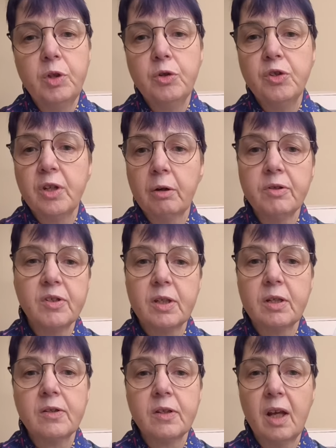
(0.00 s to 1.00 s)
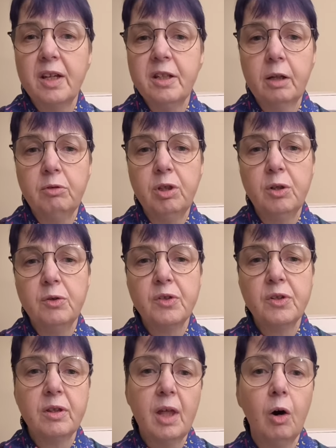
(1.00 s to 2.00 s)
use sewing skills that I don't
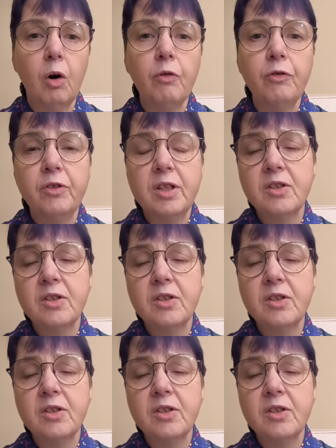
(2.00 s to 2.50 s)
use that often.